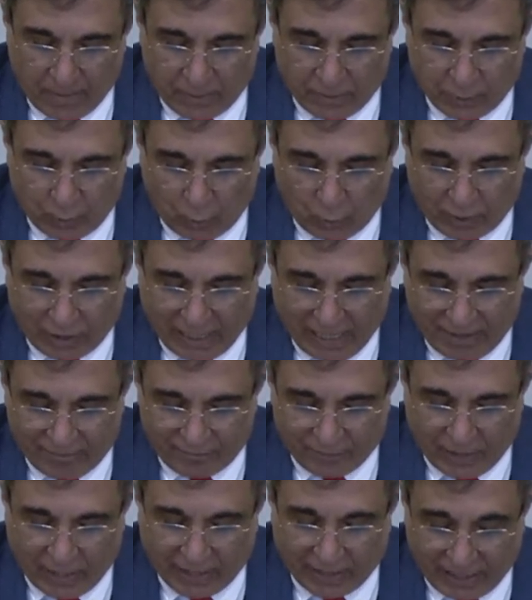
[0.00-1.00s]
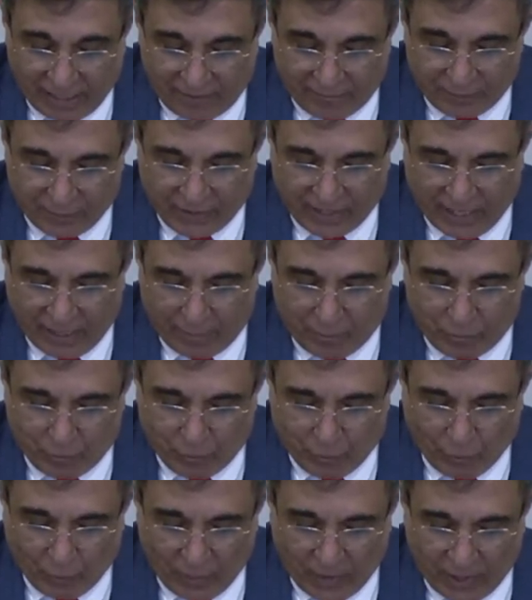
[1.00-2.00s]
you give, uh, give them
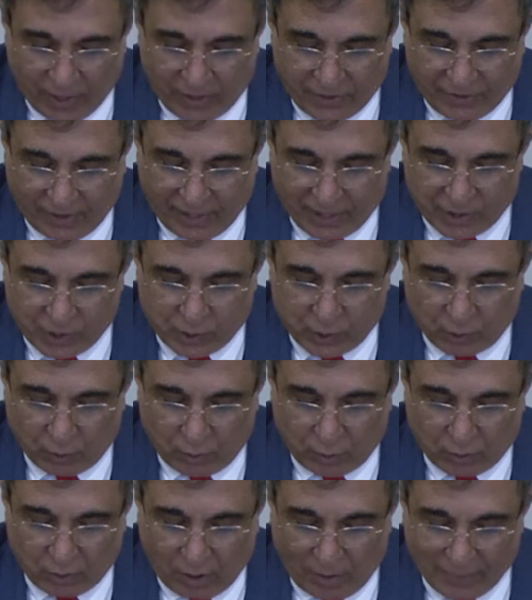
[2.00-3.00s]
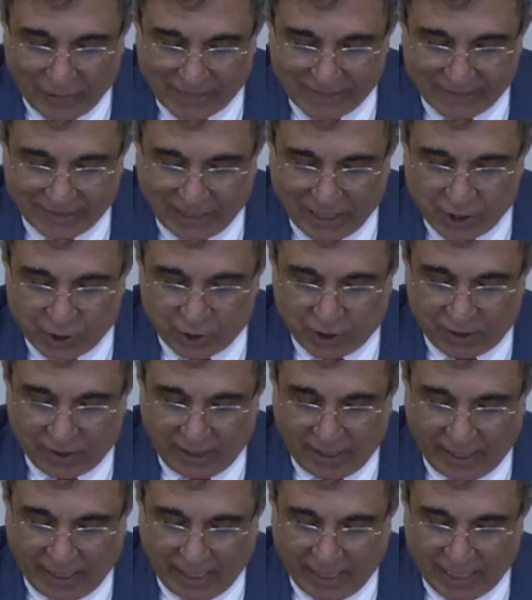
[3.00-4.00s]
their due
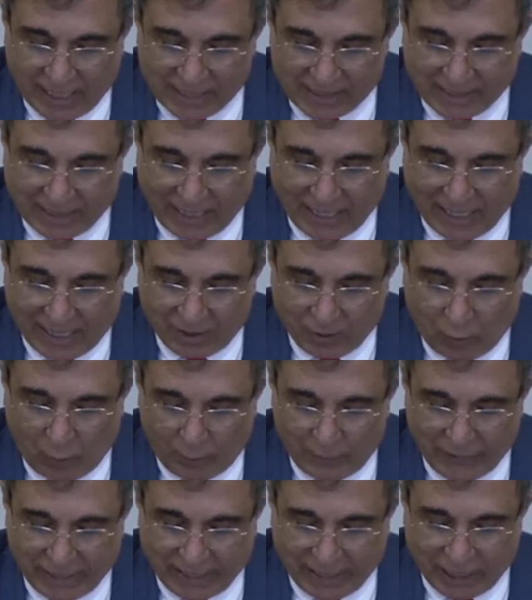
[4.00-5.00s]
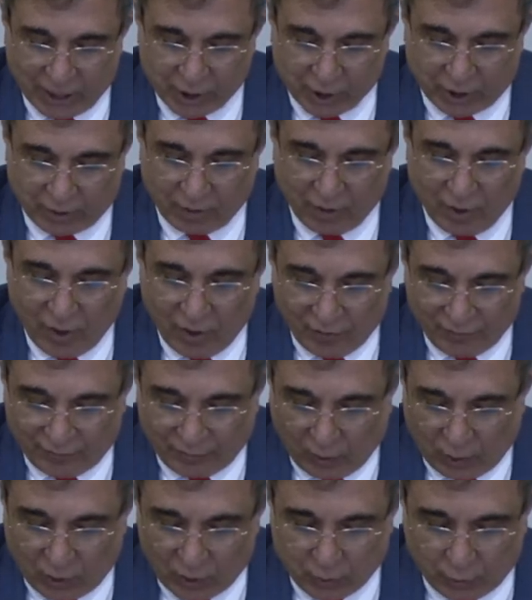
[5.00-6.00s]
compensation as an obligation.
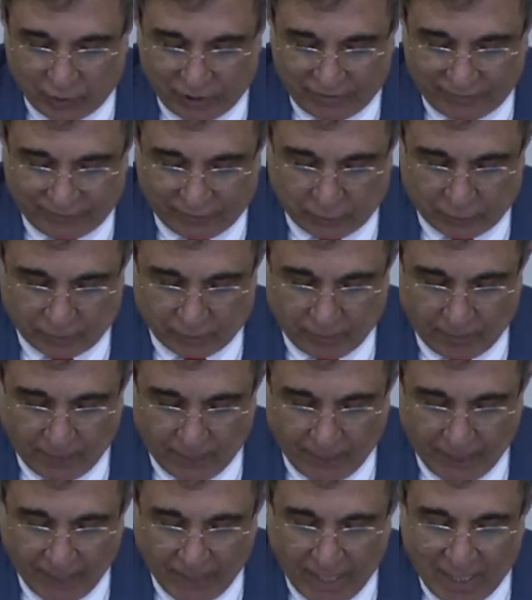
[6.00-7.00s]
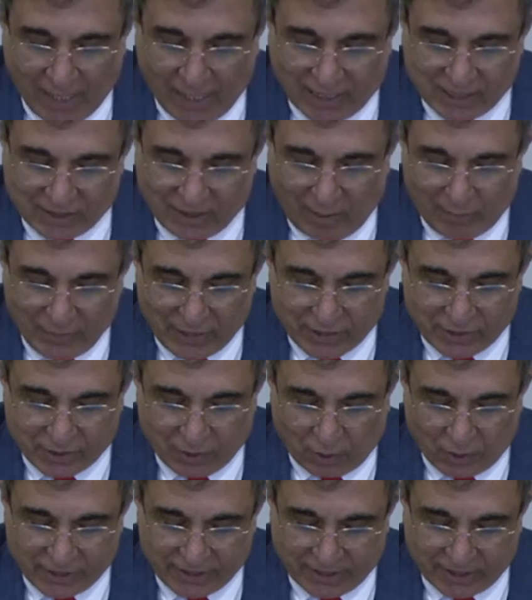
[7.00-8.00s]
424. Islamic
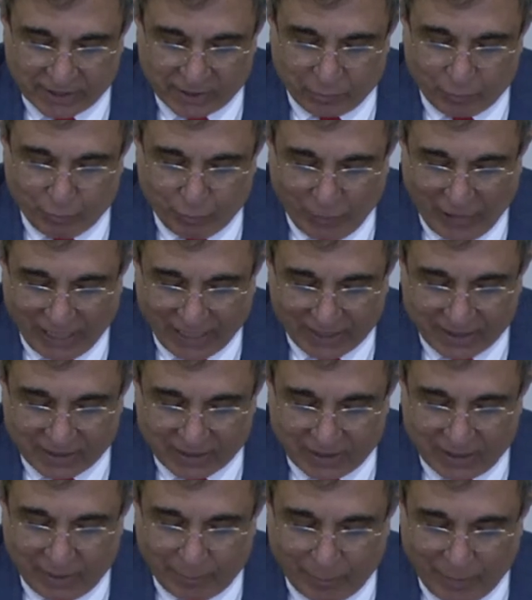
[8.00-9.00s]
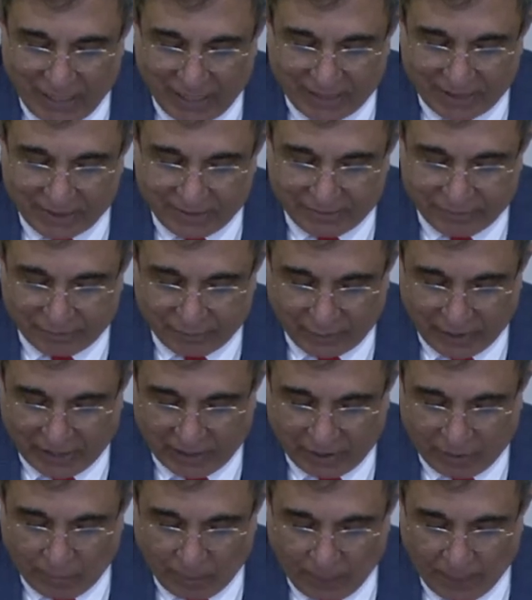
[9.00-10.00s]
sources make, make,
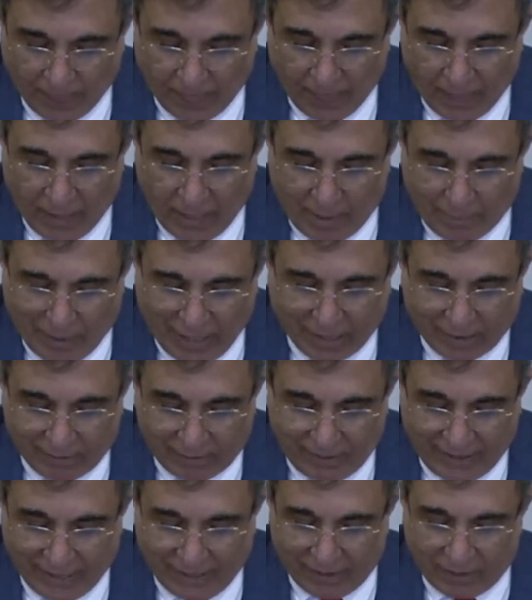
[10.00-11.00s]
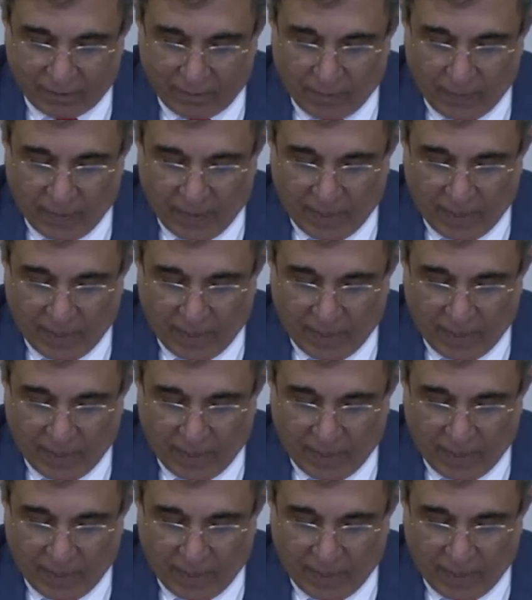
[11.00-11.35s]
three, make clear